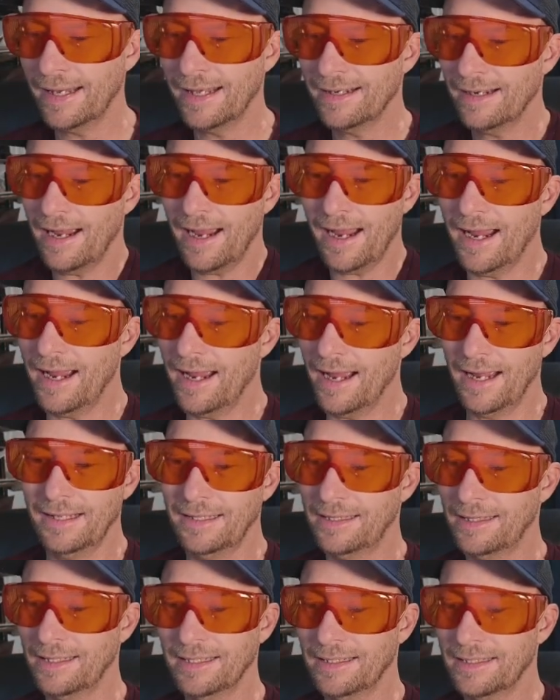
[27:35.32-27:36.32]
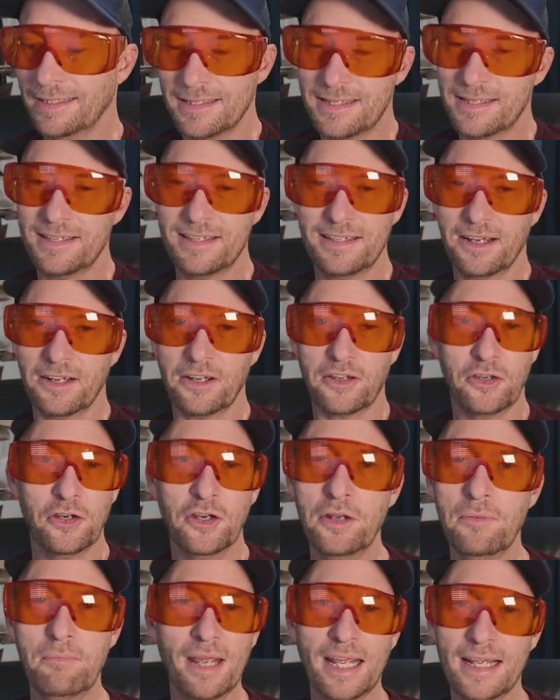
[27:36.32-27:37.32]
I think this is a
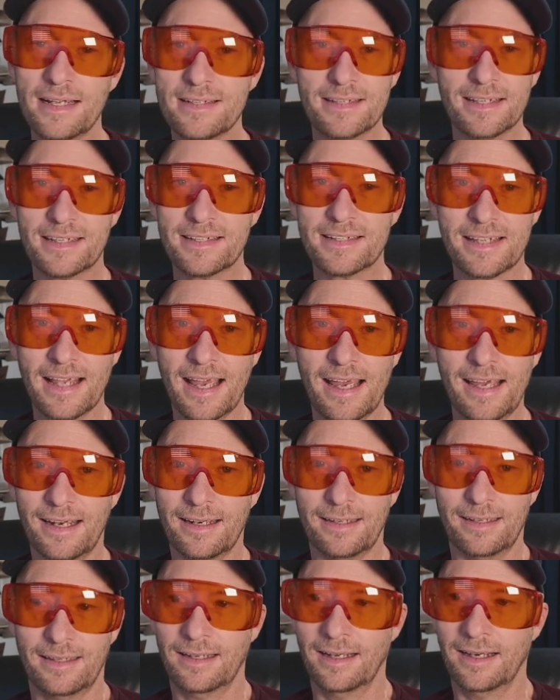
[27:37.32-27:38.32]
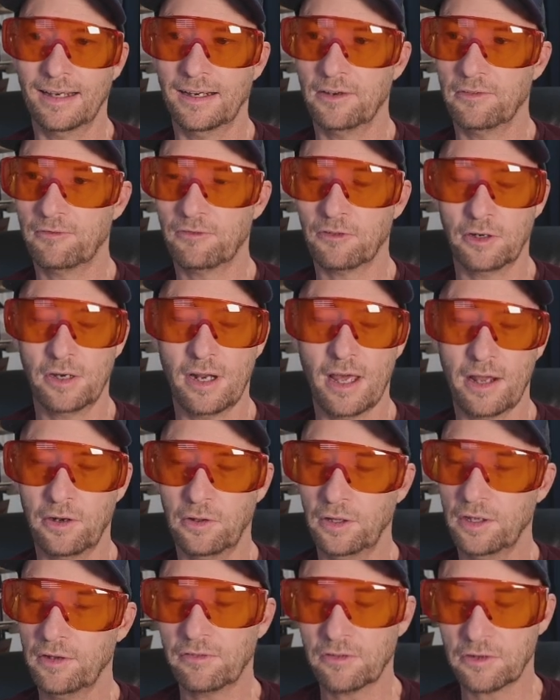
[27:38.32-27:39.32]
good basic set for not
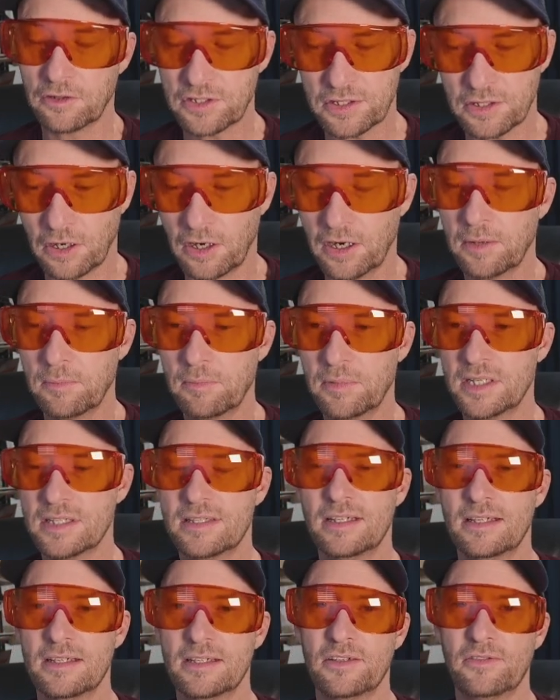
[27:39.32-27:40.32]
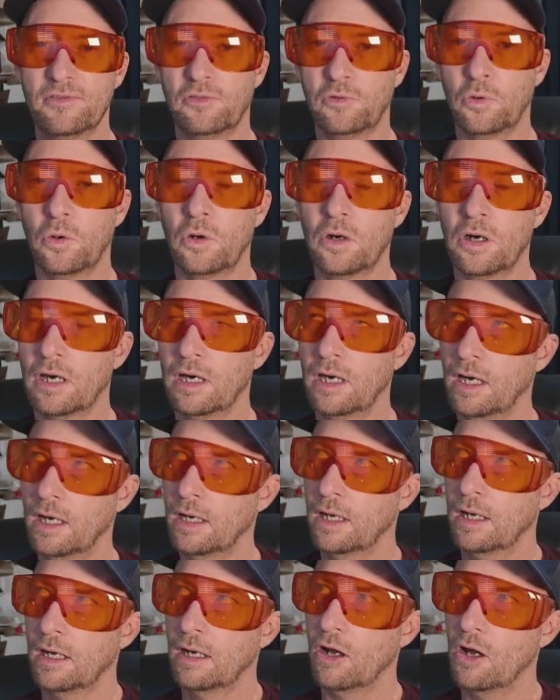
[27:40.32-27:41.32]
only for starting business, for
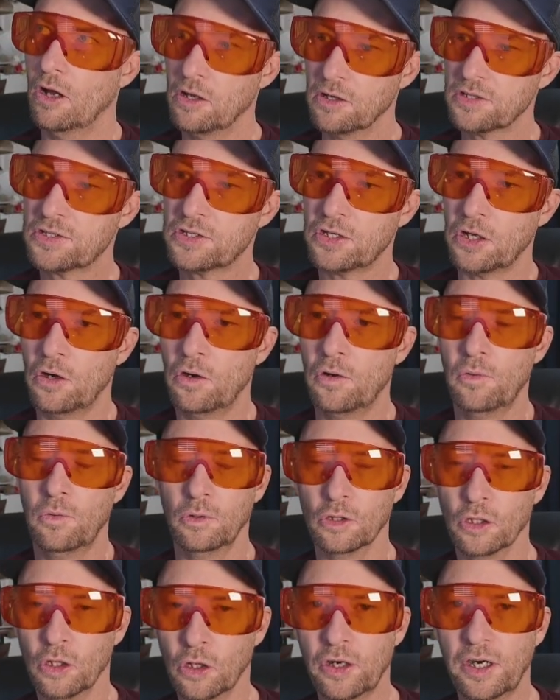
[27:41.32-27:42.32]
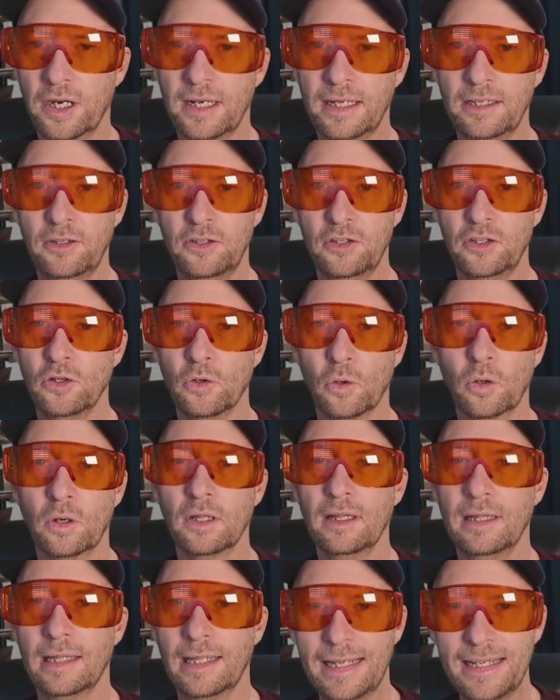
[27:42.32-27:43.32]
also learning your
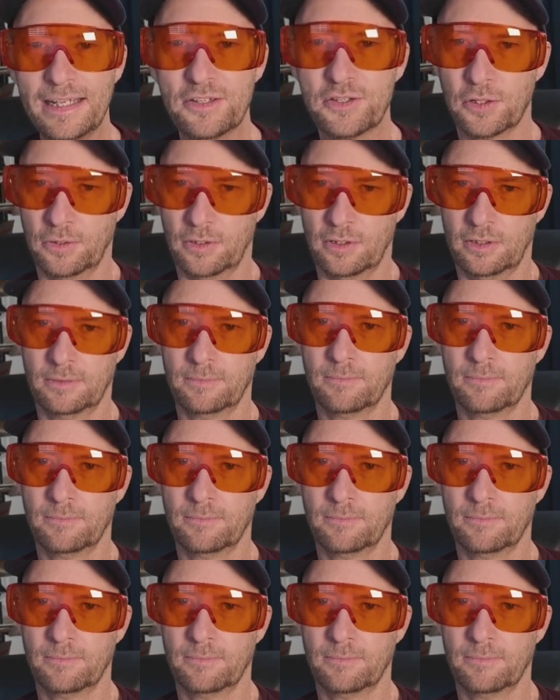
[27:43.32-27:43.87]
laser,